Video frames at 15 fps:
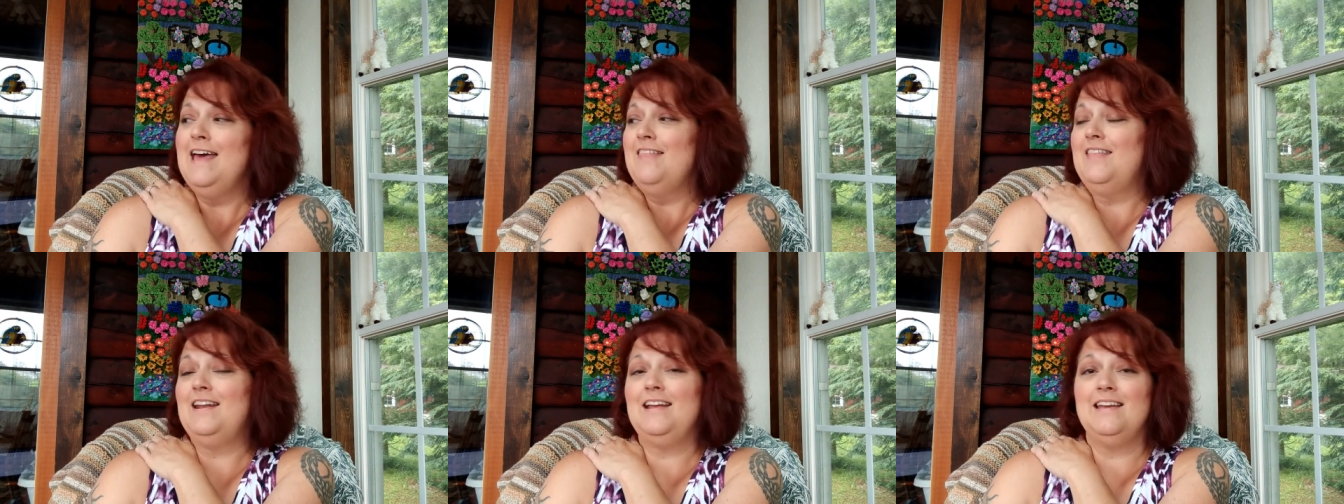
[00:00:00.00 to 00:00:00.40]

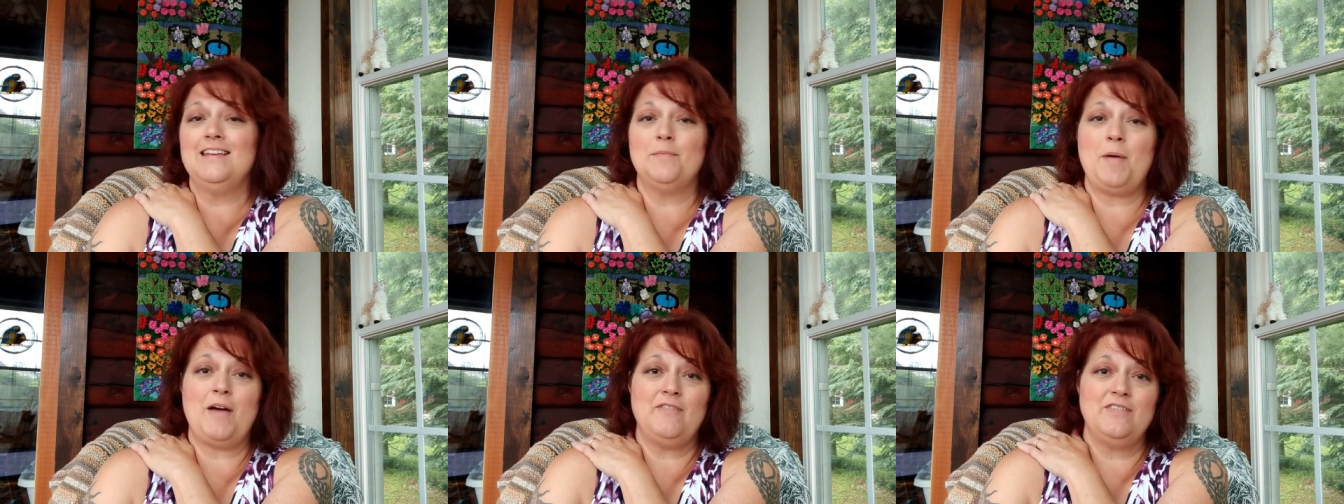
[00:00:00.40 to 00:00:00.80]
then I end up
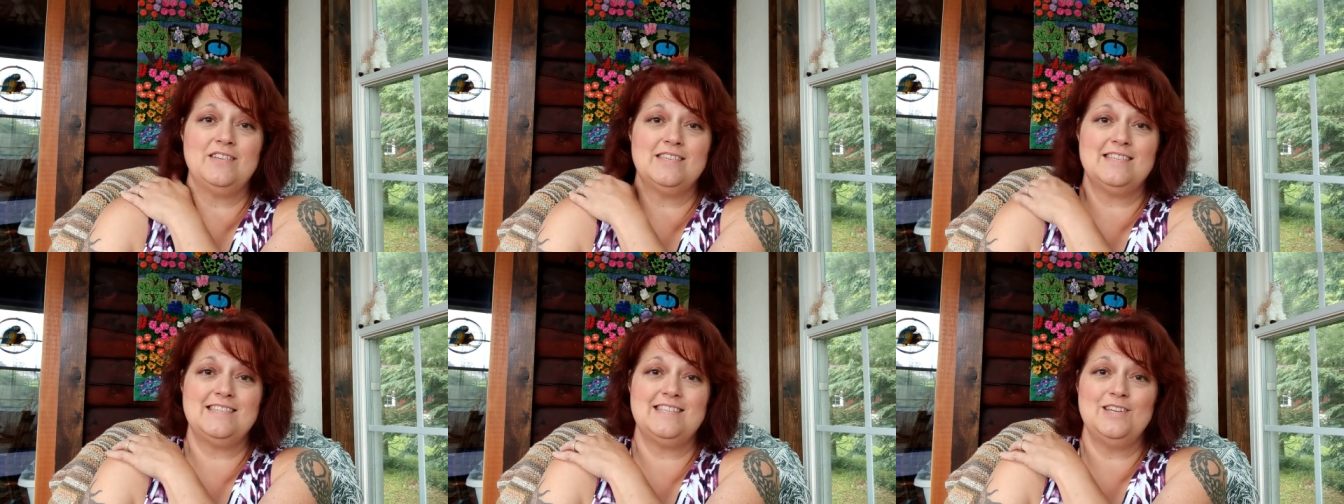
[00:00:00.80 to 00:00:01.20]
having to
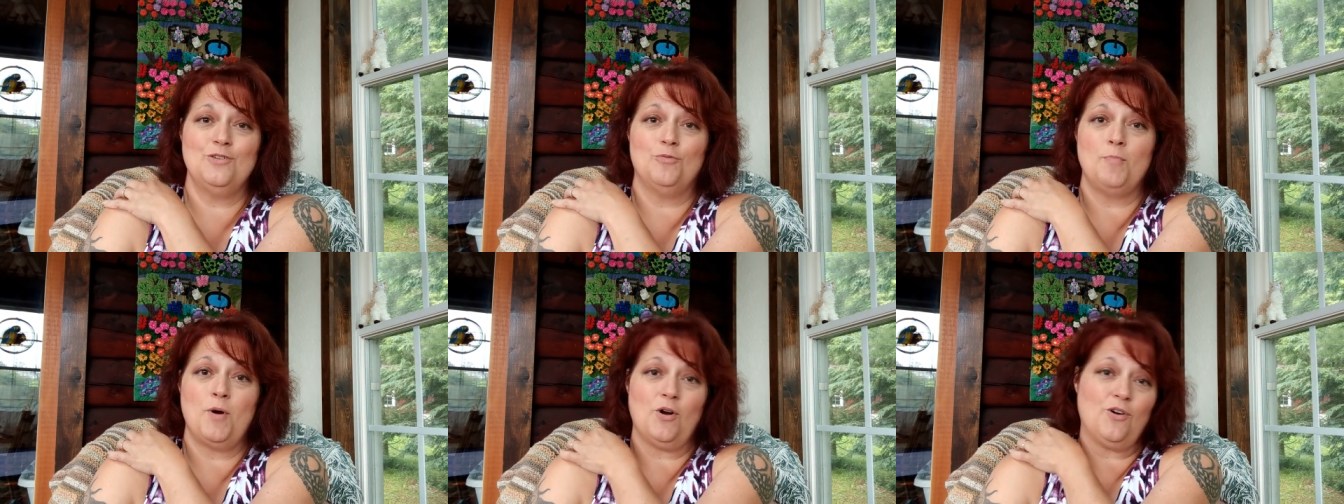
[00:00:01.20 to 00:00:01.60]
steal
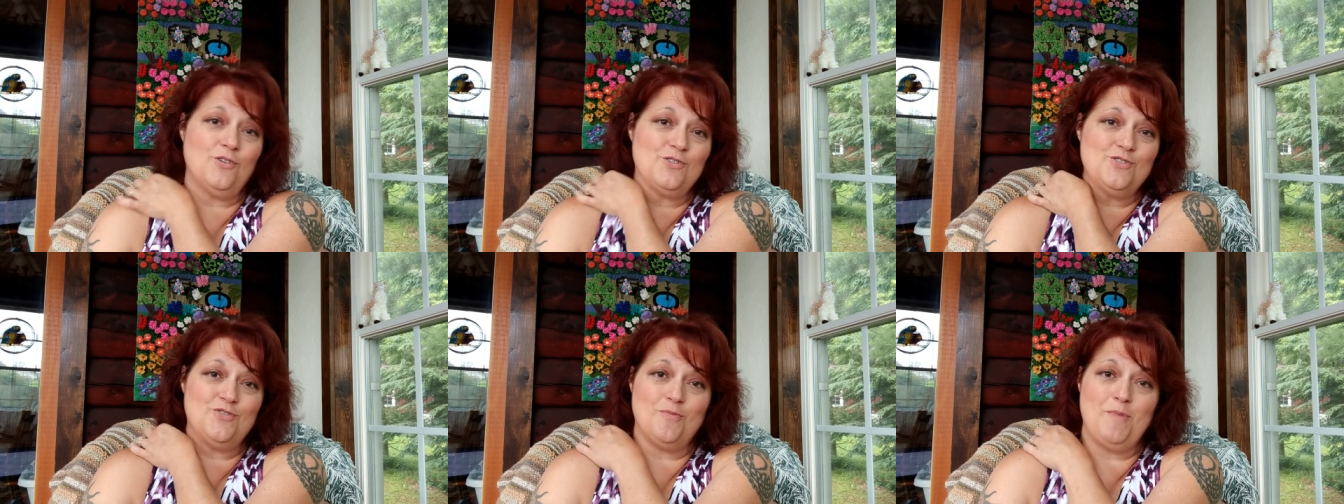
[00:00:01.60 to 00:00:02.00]

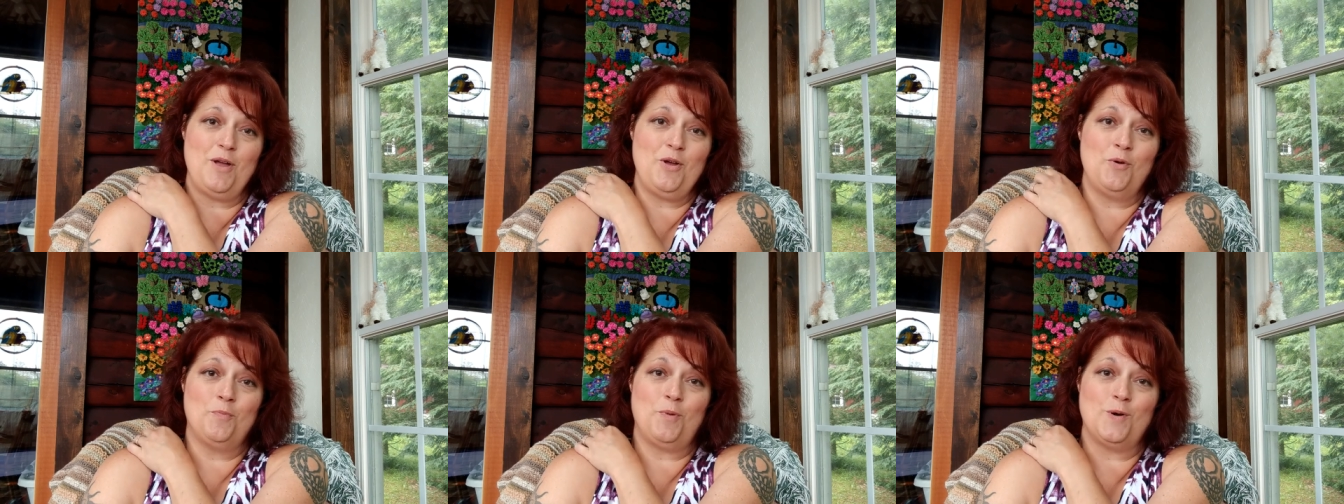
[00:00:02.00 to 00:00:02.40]
markers from my
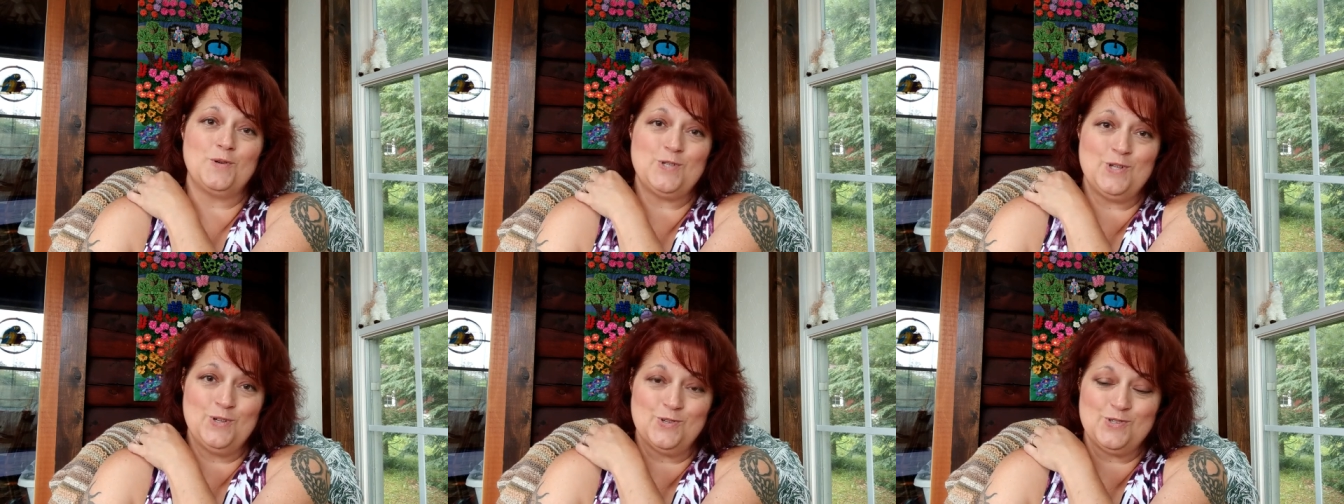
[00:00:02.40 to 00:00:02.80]
own
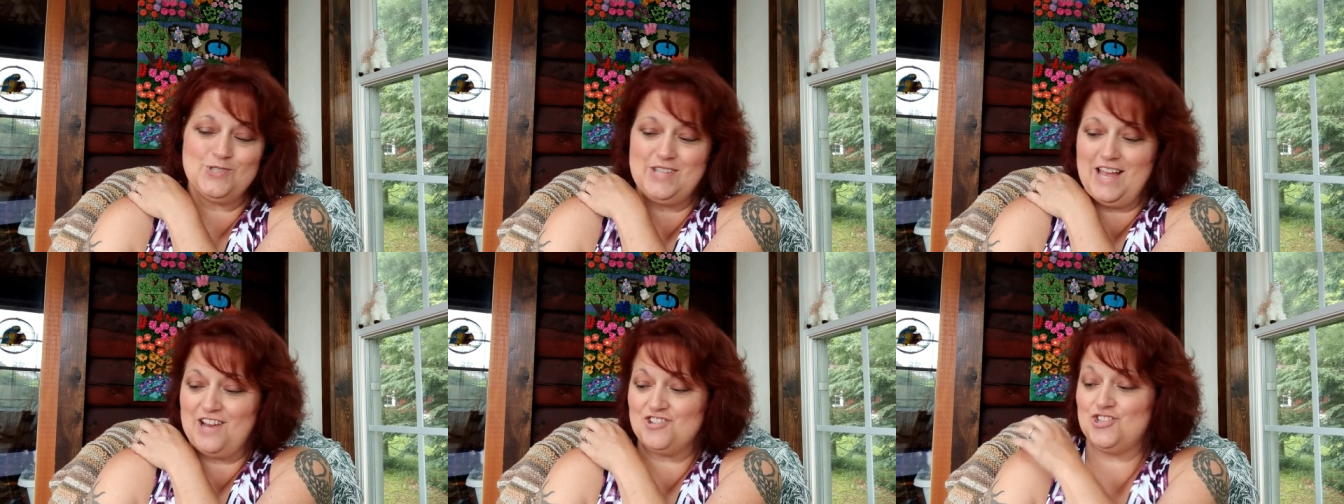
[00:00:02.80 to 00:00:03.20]
personal
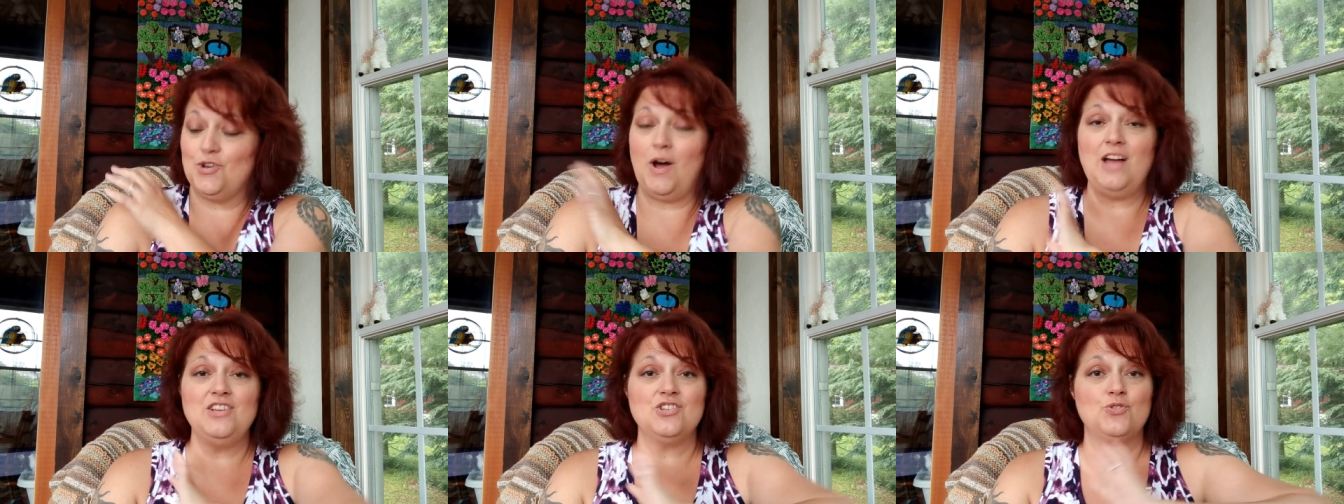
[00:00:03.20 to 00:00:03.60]
stash so
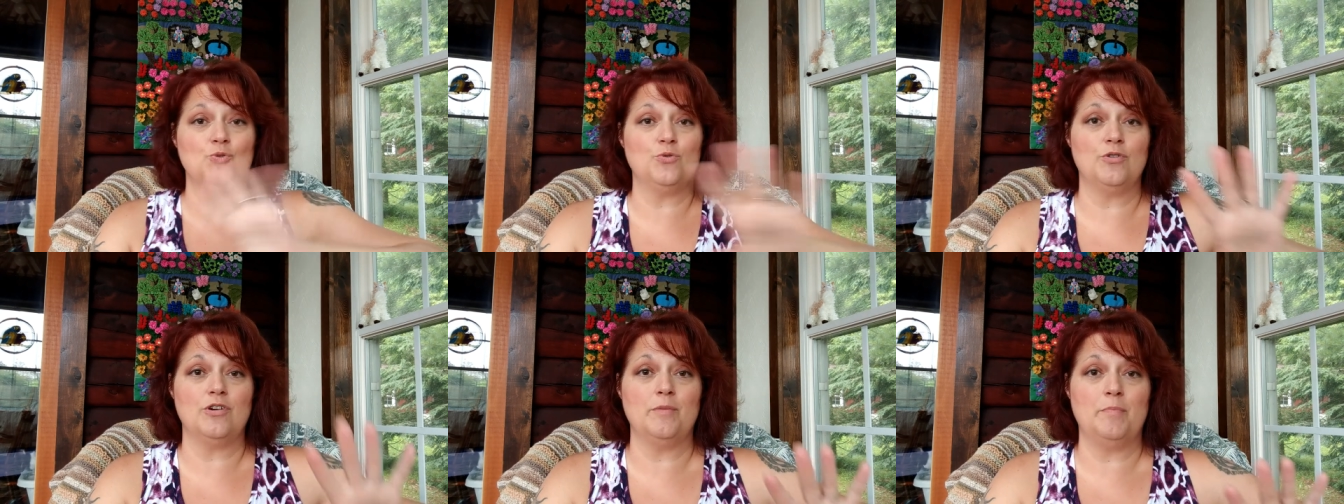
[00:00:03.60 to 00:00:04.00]
I just
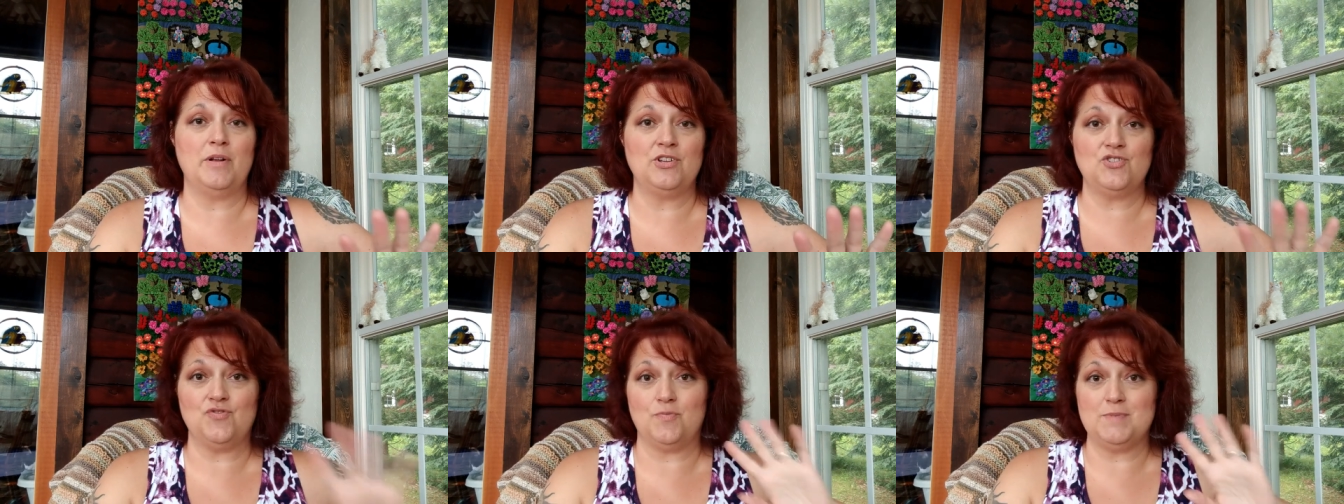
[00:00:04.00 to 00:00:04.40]
ordered a
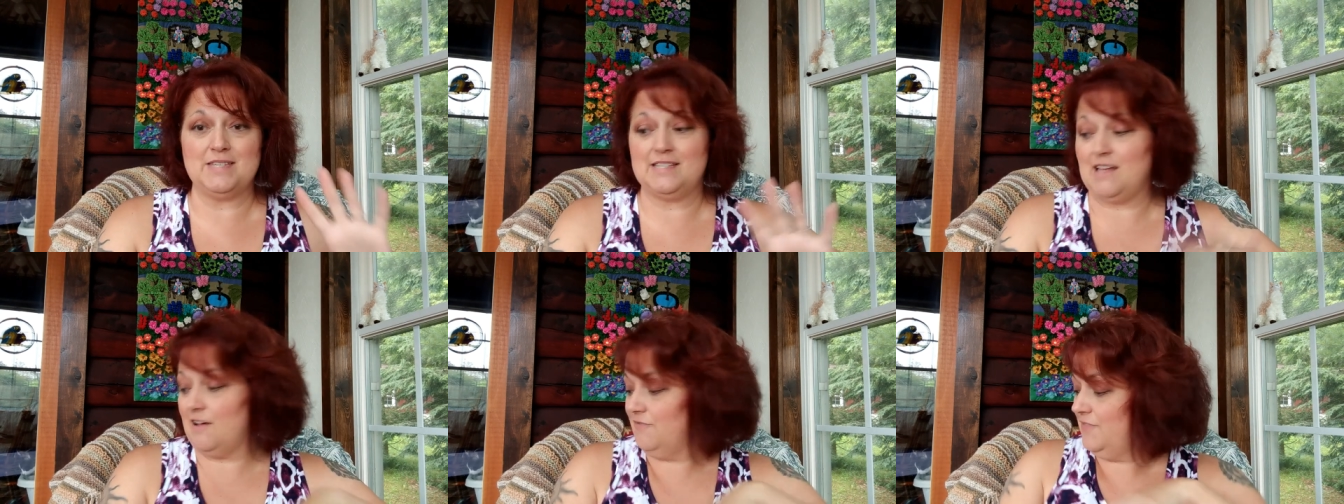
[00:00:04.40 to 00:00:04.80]
bunch from
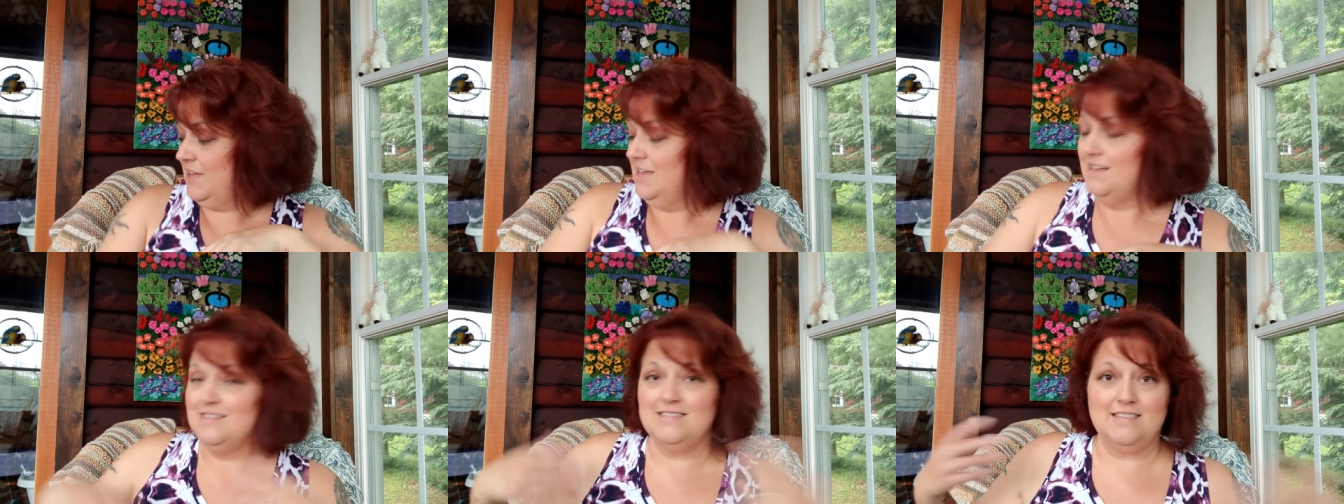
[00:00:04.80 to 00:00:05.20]
Steph
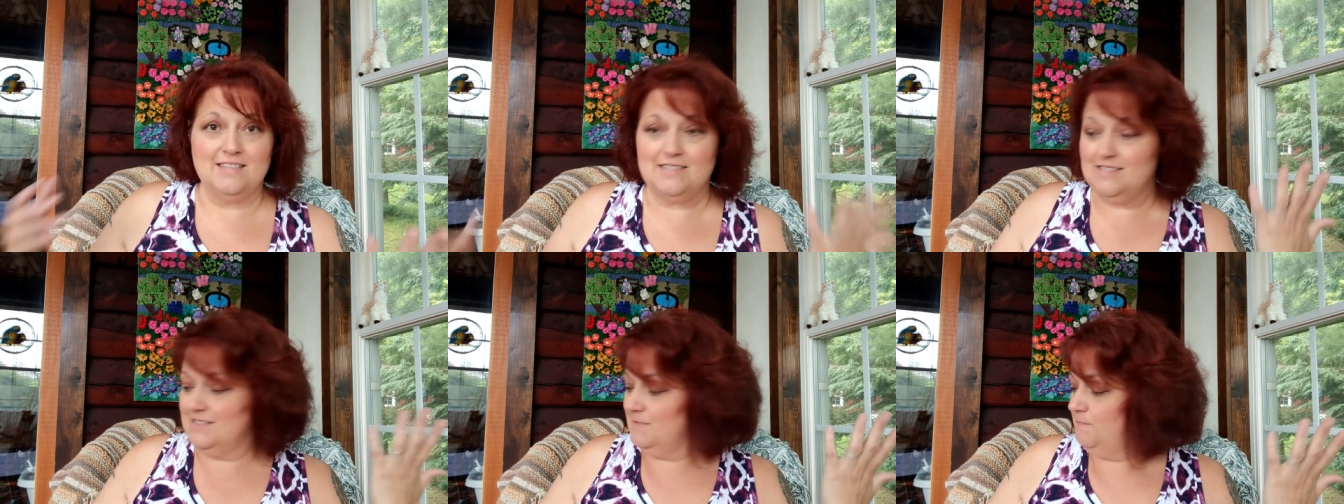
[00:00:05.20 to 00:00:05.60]
since